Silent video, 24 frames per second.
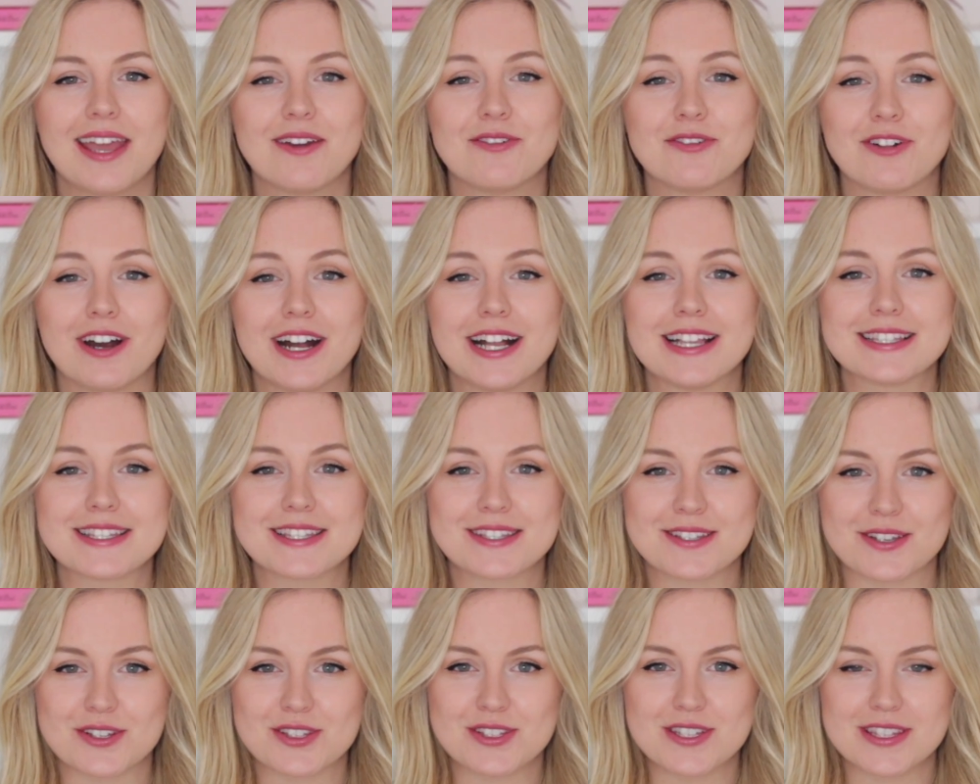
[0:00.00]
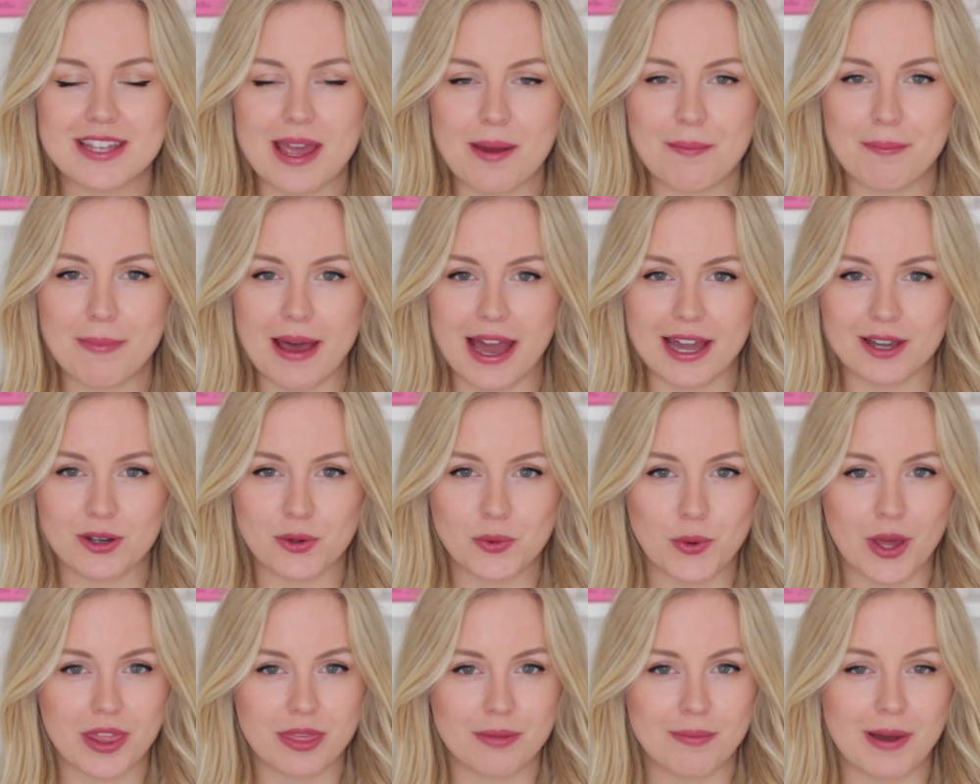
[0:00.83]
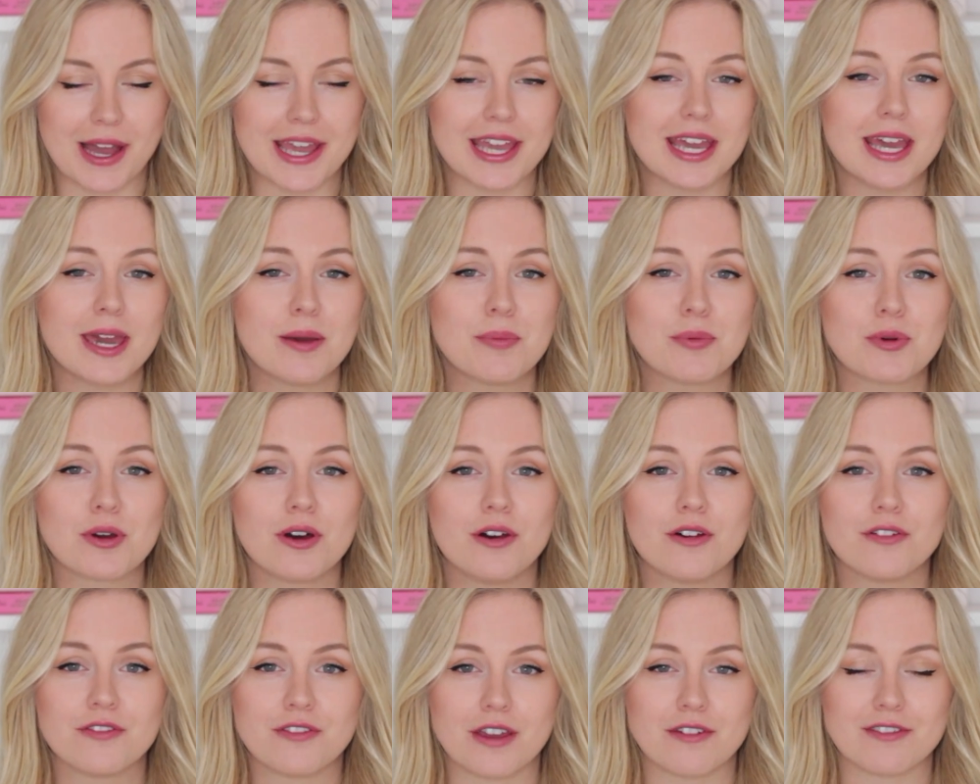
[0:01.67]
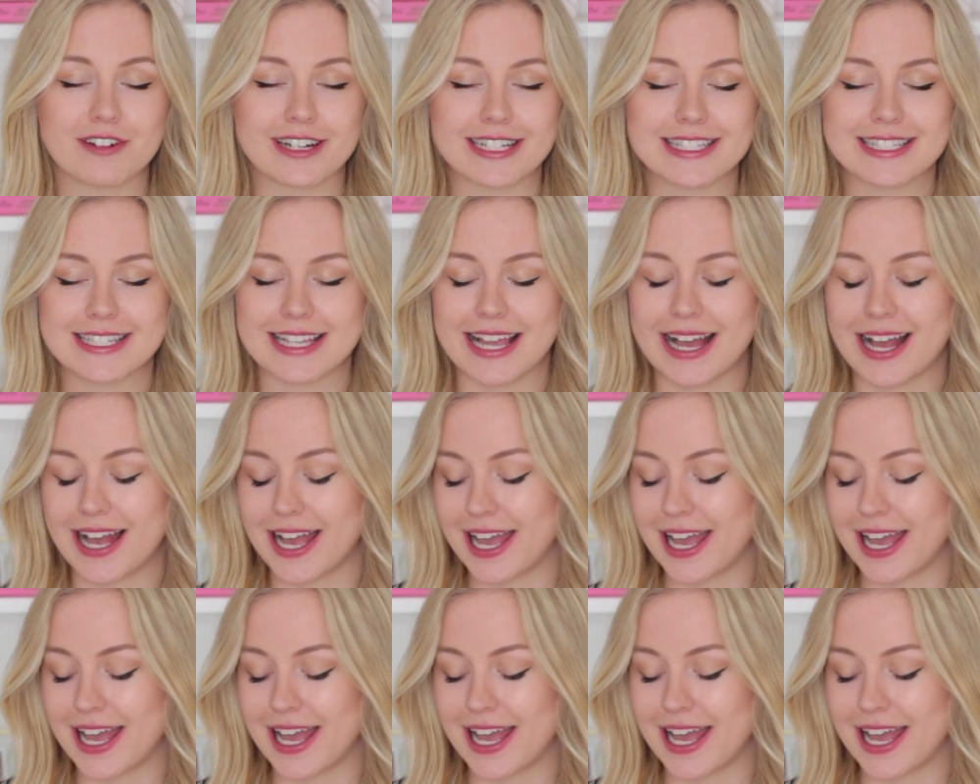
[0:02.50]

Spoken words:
Hey everyone, so today I'm back with my April favorites.